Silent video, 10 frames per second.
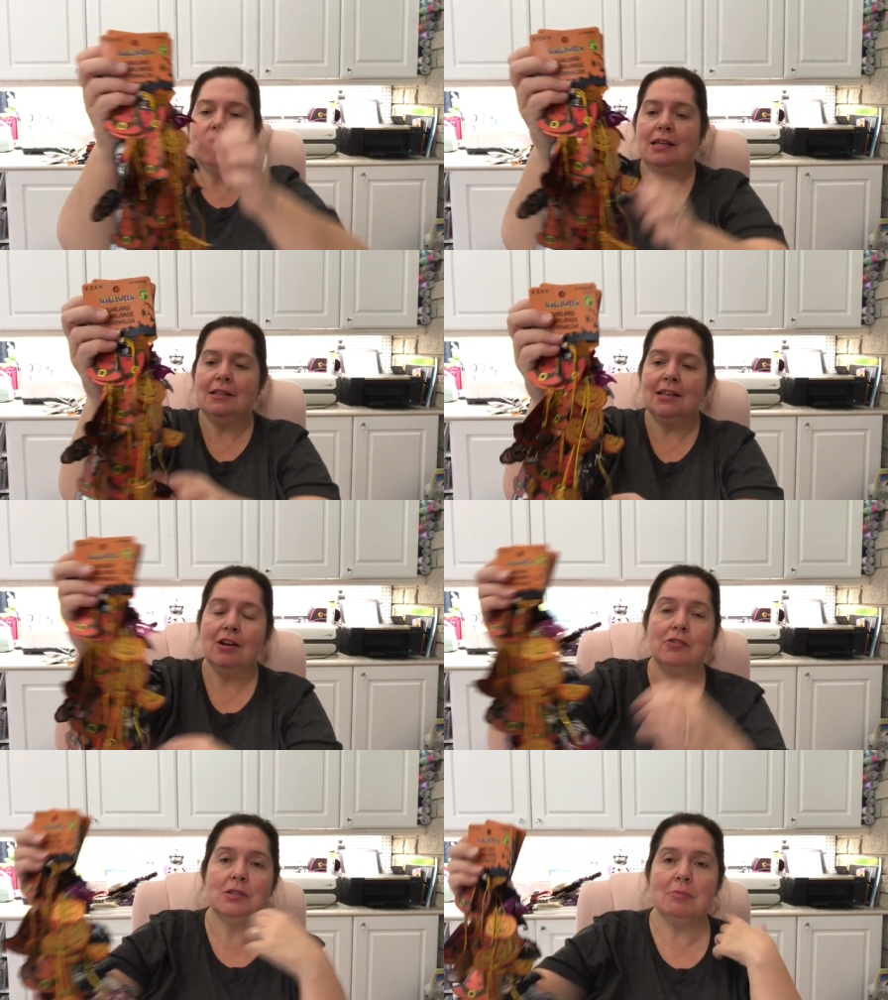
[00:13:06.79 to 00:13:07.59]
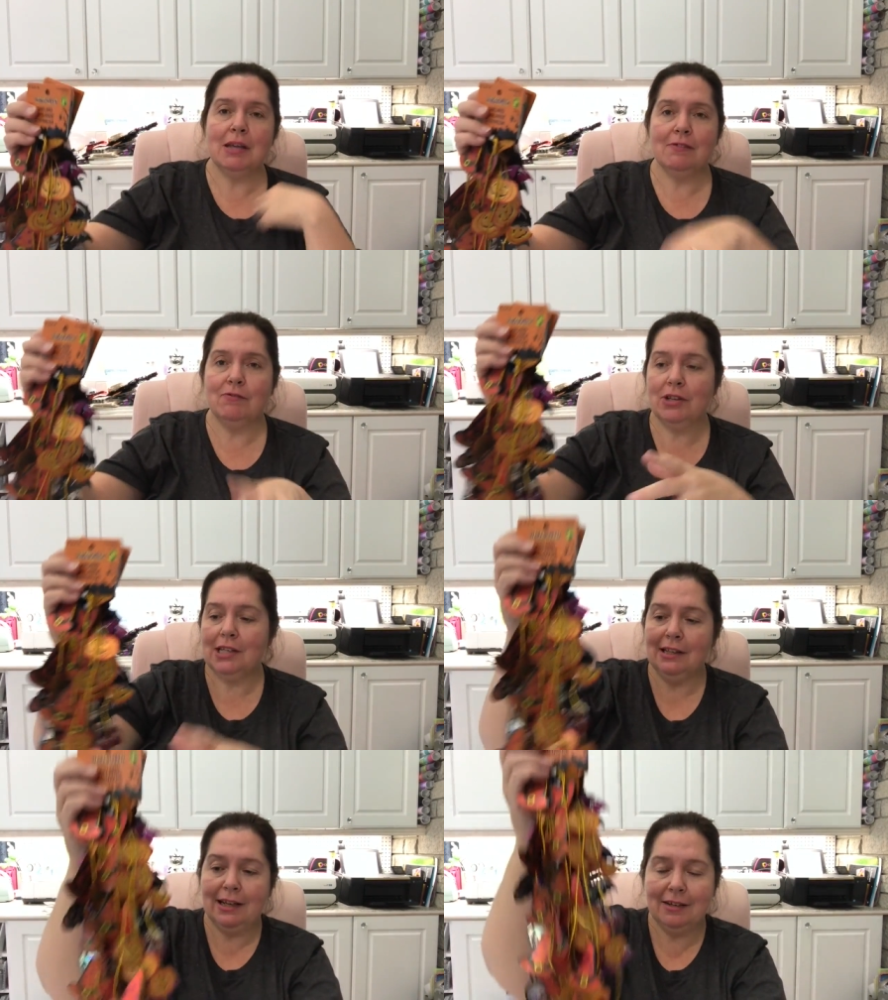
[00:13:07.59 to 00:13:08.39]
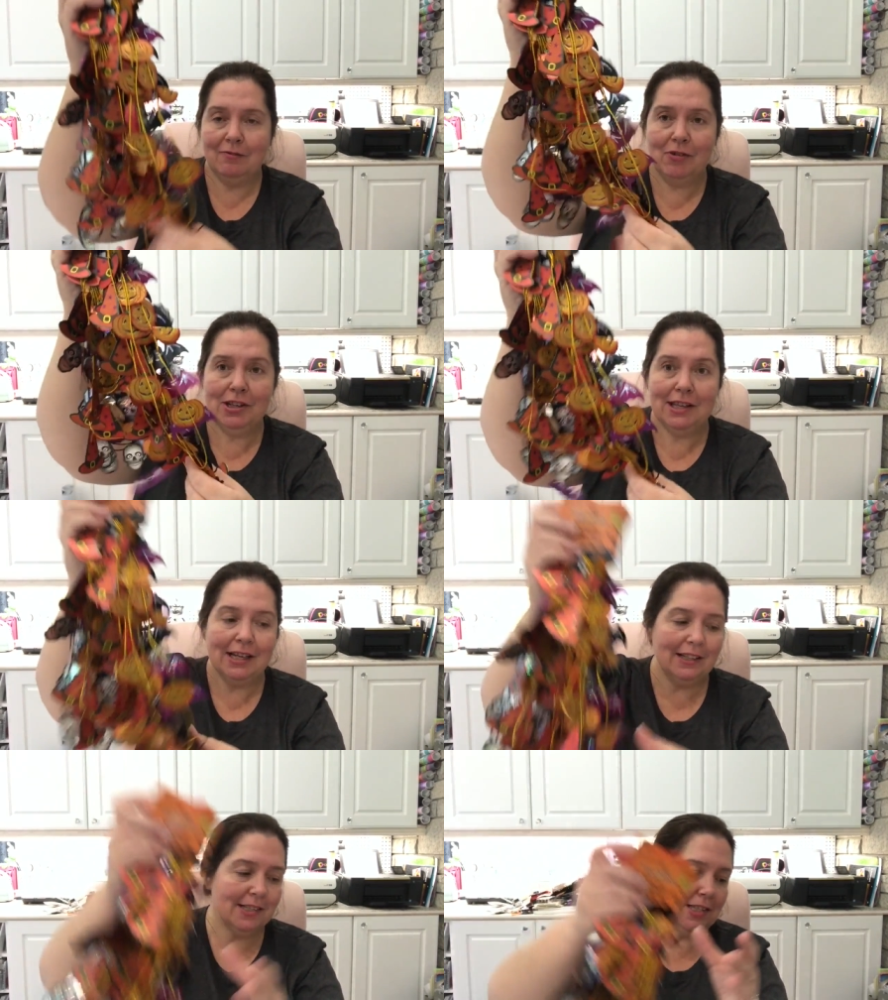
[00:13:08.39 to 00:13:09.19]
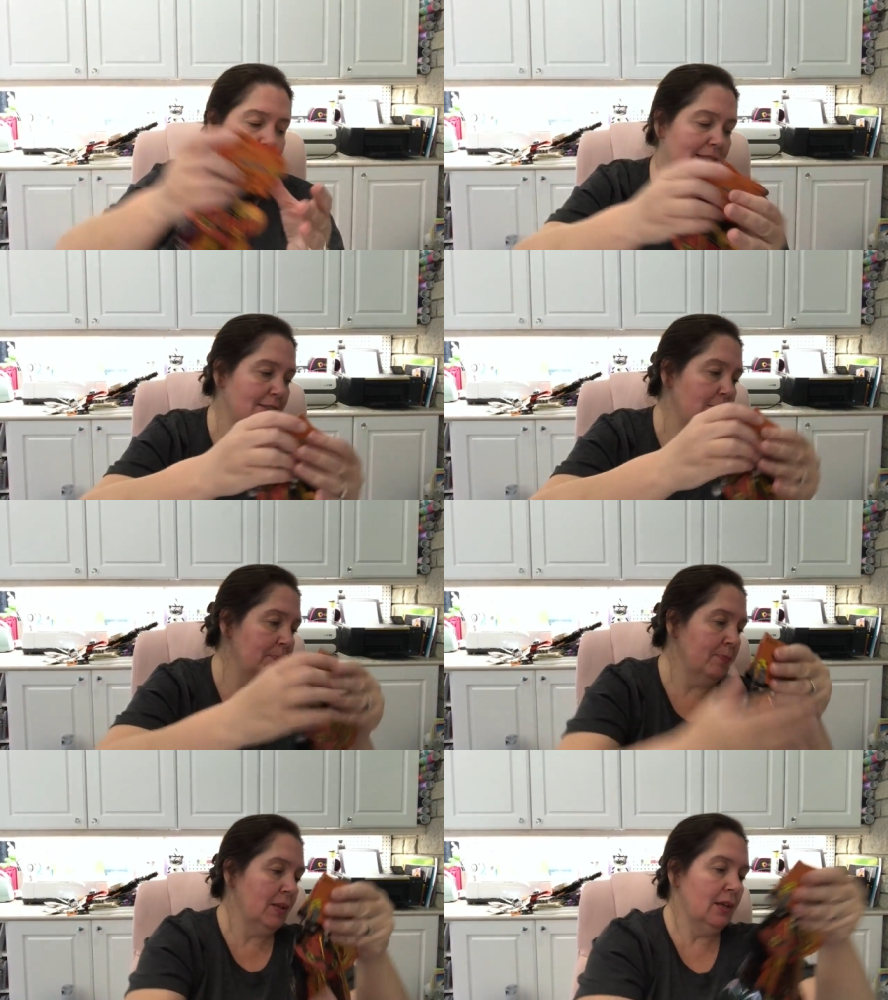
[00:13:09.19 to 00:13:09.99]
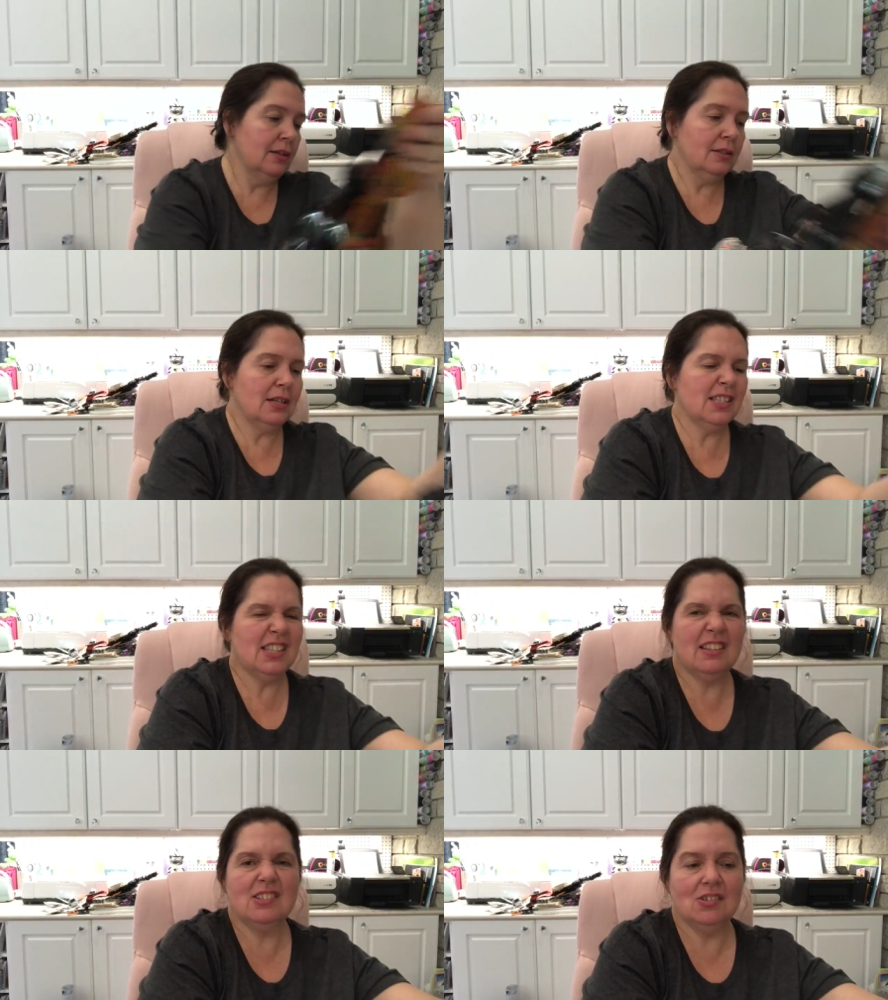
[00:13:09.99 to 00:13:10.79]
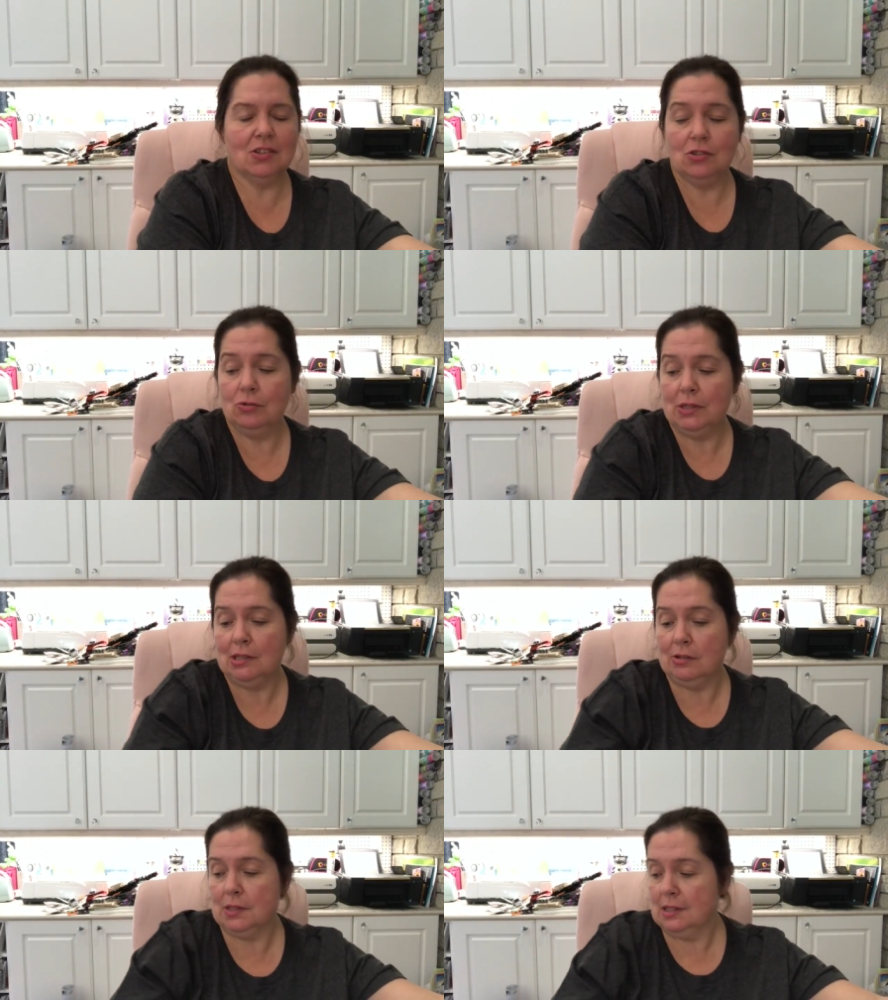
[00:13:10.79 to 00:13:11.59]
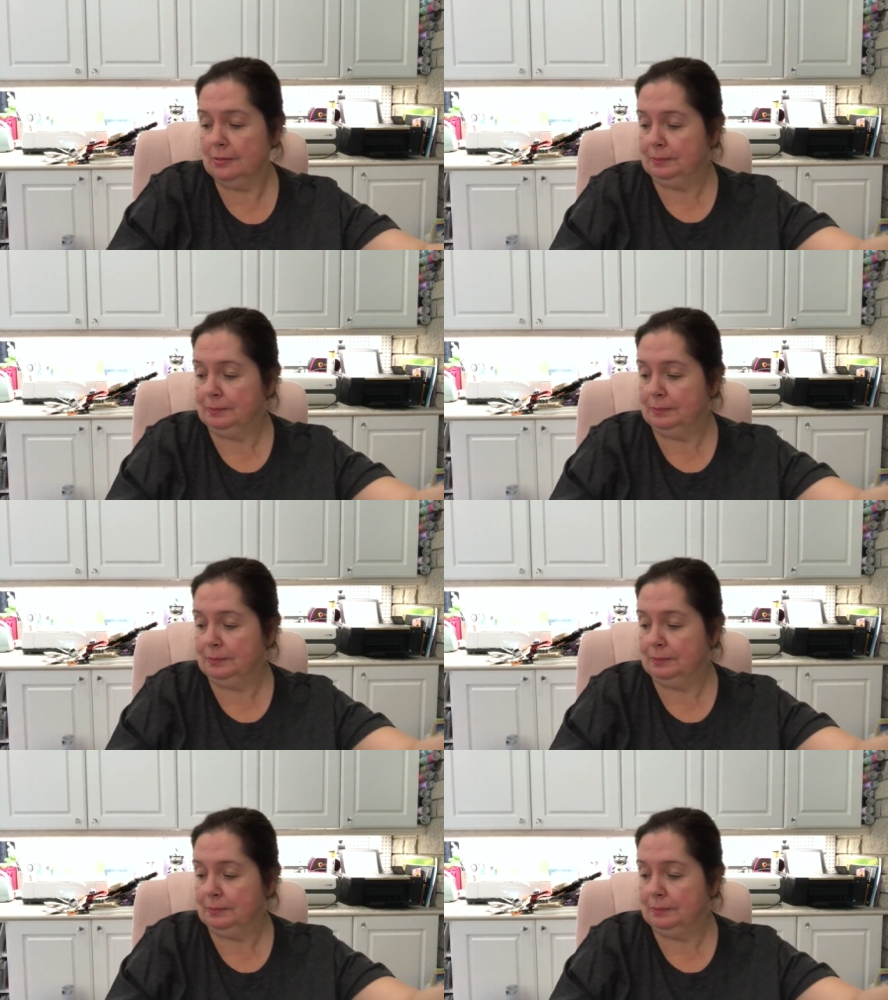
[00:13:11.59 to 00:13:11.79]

And they also make funny fun necklaces. So lots of things you can do with those.